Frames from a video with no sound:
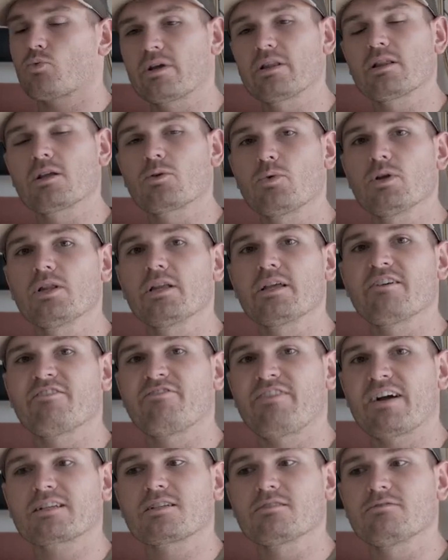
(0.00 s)
really,
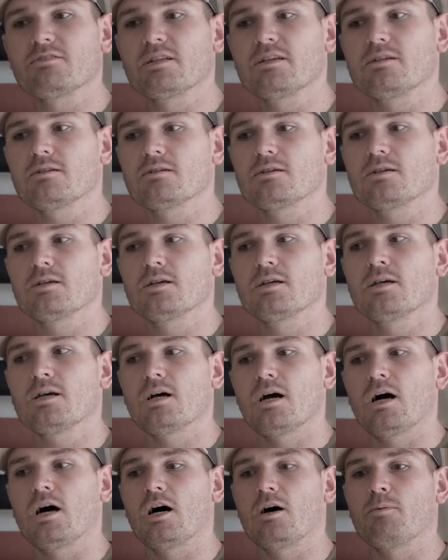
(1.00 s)
really effectively
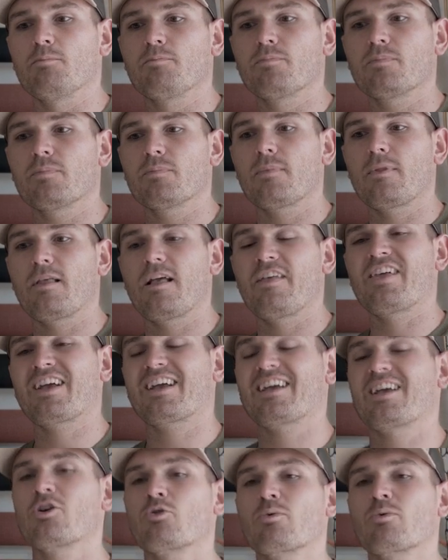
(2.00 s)
that